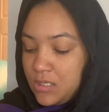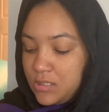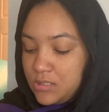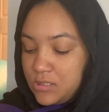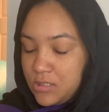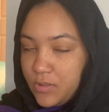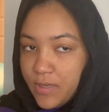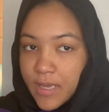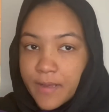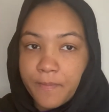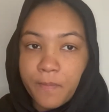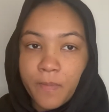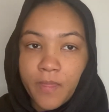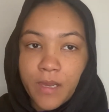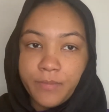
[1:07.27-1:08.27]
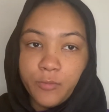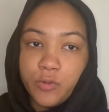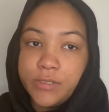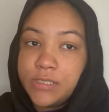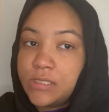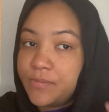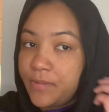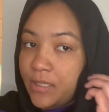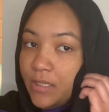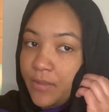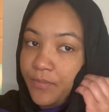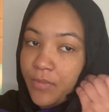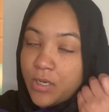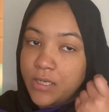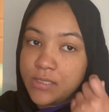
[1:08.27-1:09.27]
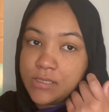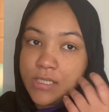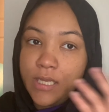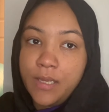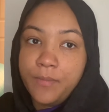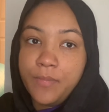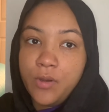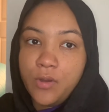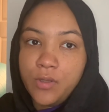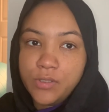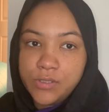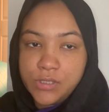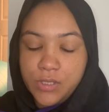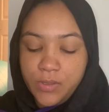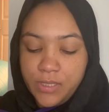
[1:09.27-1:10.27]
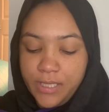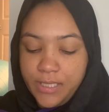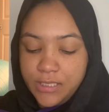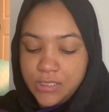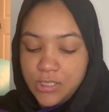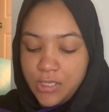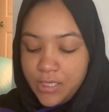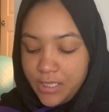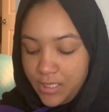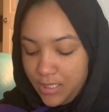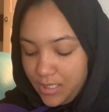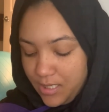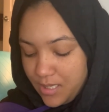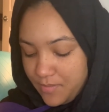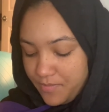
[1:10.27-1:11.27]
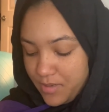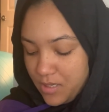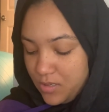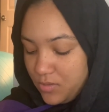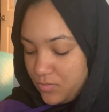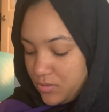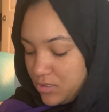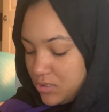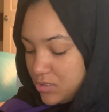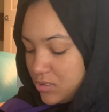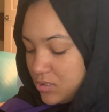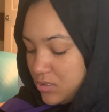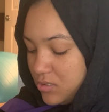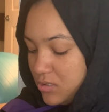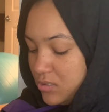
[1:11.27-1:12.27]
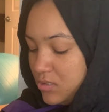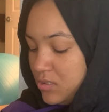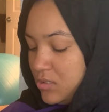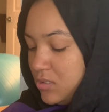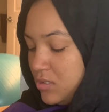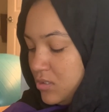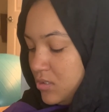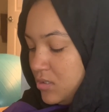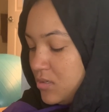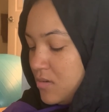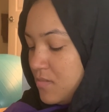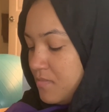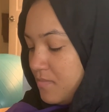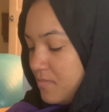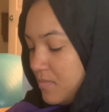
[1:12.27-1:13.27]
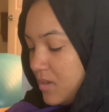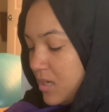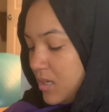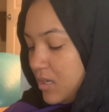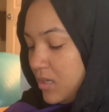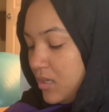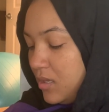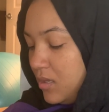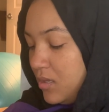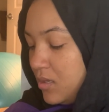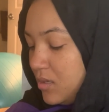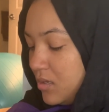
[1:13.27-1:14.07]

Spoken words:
So yeah, I'm going to be unboxing, but also talking about my